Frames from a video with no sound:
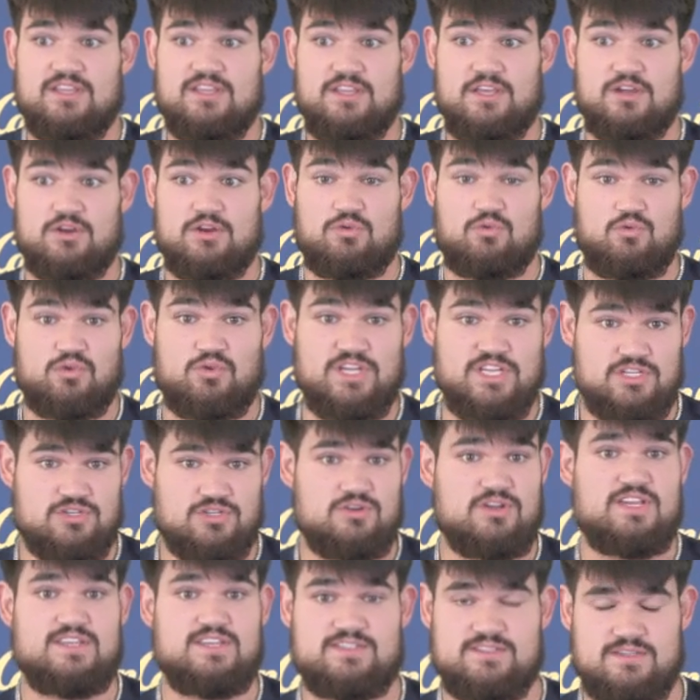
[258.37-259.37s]
They're
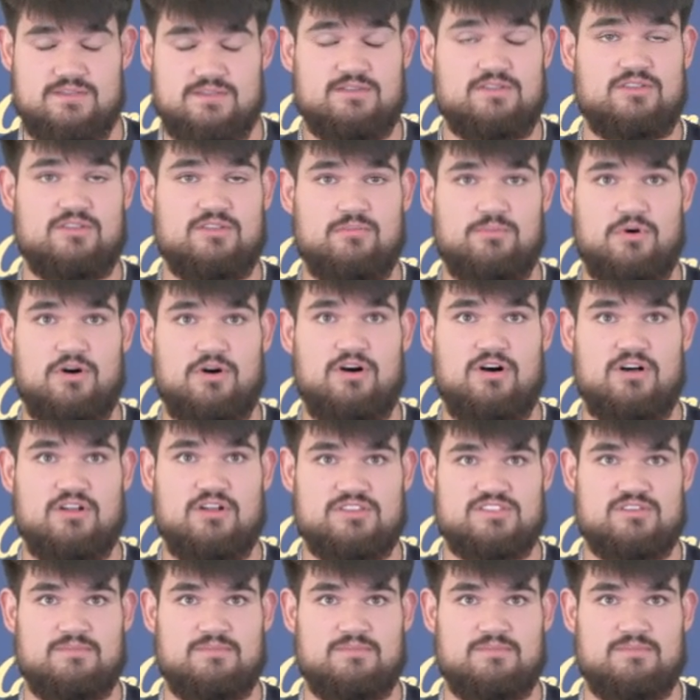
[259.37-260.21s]
retracing to the ball